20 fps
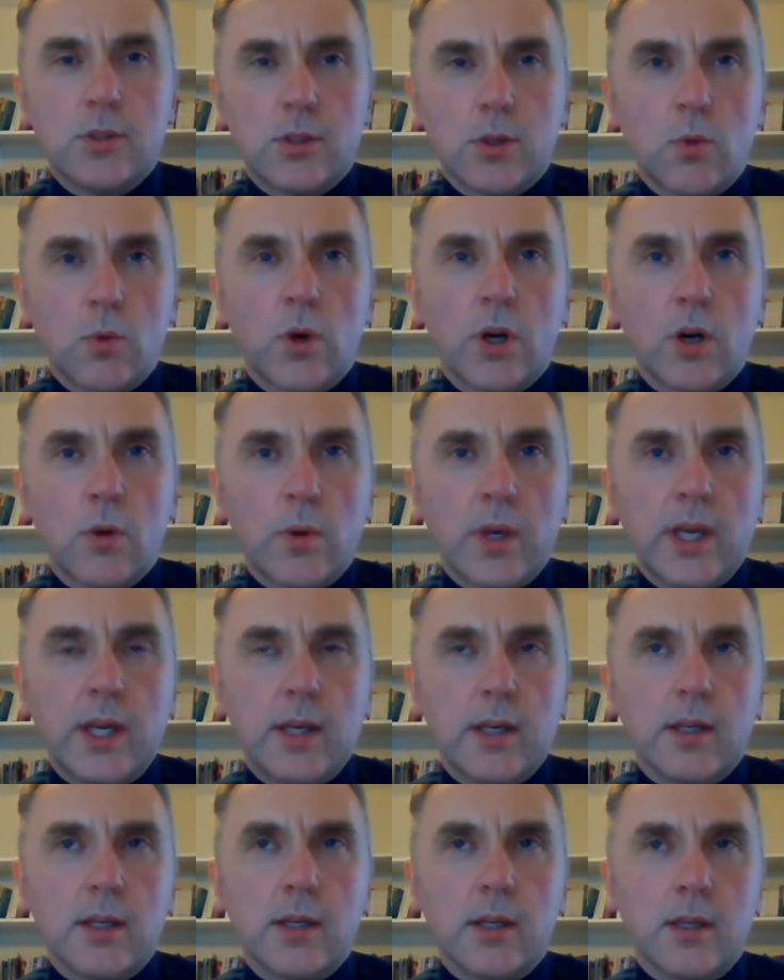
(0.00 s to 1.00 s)
So where are
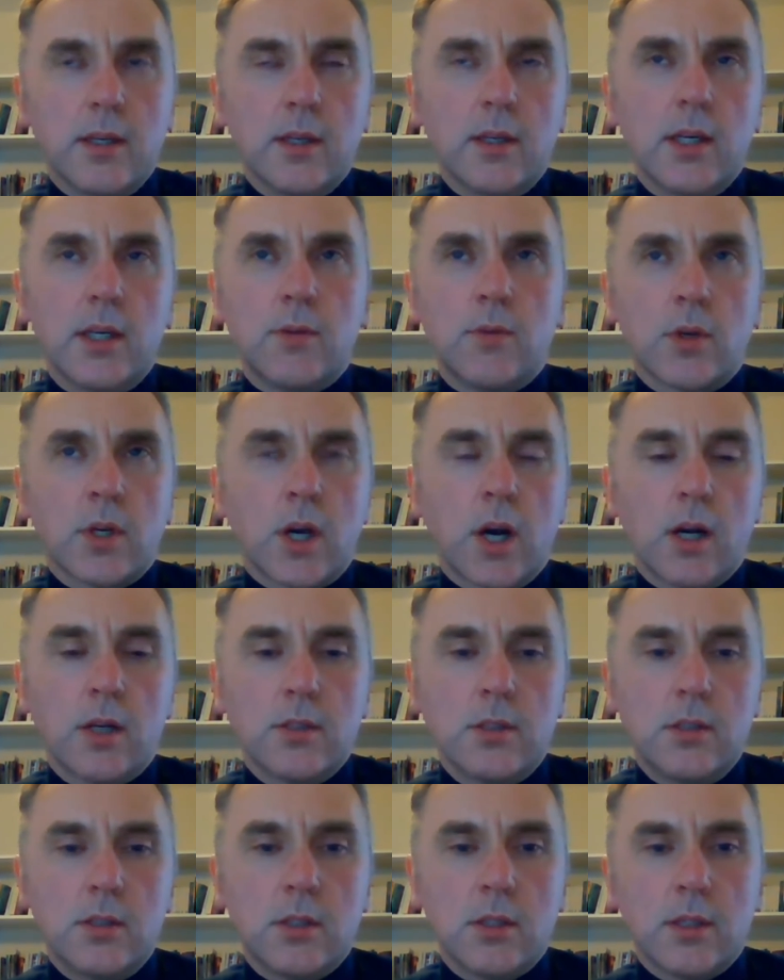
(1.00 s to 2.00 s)
we in
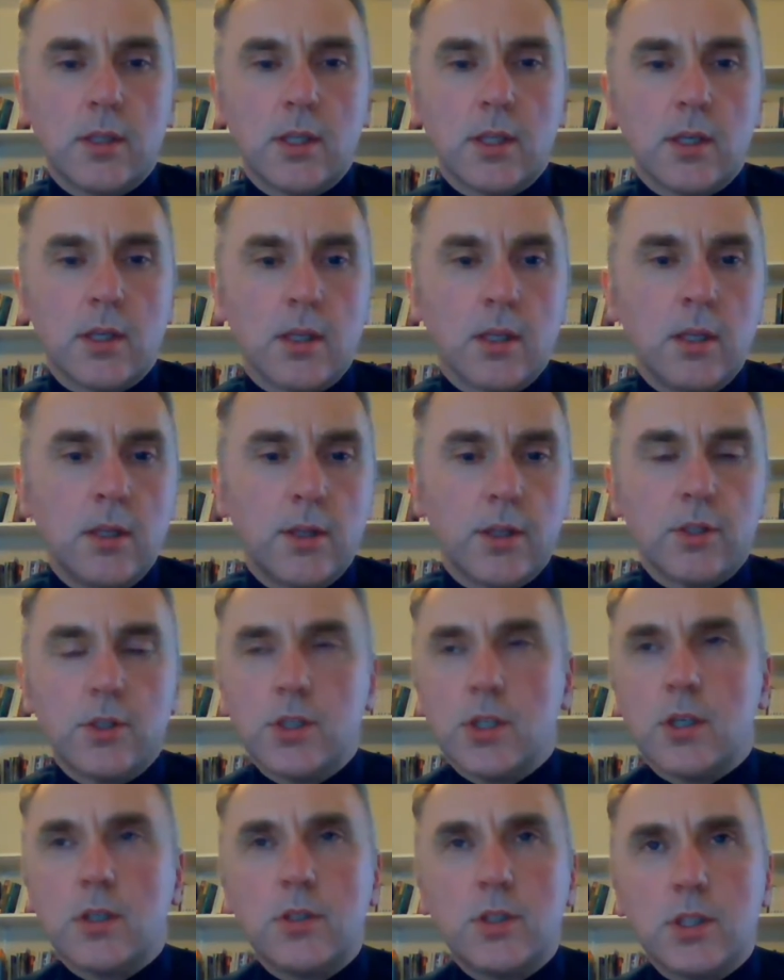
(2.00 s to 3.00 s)
regards to the
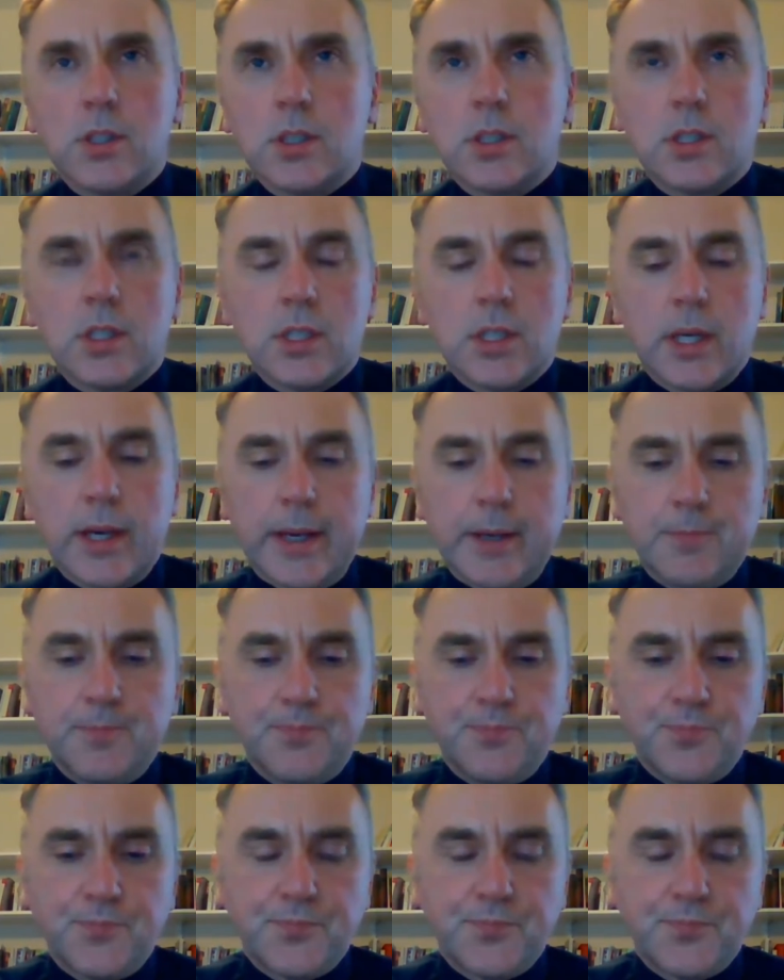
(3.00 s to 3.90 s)
churches today?